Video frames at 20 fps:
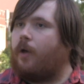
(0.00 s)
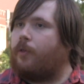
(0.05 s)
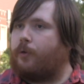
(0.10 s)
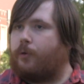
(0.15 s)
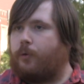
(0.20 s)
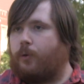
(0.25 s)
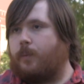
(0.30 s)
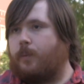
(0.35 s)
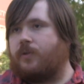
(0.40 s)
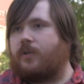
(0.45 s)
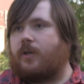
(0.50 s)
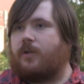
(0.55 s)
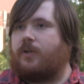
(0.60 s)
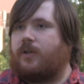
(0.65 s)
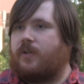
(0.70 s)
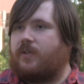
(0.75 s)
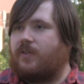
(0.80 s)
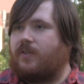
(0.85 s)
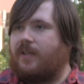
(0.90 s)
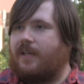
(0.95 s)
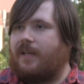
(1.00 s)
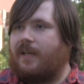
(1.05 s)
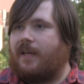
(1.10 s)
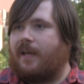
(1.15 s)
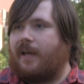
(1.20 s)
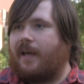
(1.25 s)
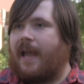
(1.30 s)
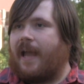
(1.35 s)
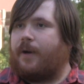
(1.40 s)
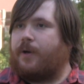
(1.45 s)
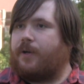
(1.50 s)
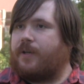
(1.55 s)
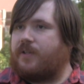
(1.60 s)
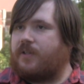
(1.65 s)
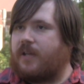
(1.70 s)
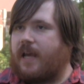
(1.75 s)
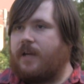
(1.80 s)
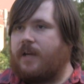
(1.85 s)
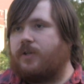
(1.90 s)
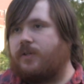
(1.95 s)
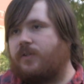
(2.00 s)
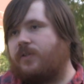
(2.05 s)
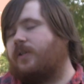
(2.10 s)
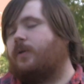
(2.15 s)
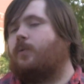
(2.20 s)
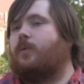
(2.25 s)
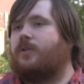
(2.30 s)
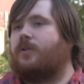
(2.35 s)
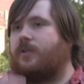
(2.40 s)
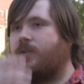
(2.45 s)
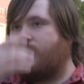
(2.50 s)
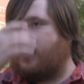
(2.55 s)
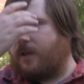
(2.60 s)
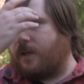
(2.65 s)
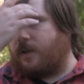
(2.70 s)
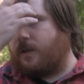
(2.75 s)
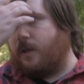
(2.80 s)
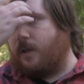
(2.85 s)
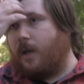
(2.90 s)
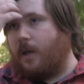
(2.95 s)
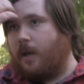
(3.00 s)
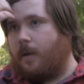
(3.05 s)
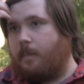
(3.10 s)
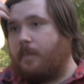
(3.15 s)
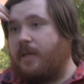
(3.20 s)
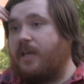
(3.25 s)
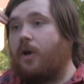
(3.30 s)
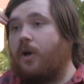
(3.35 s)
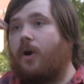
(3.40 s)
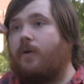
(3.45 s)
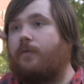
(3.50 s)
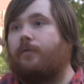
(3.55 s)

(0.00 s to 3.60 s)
other groups such as the Anarchist Agency, which is a PR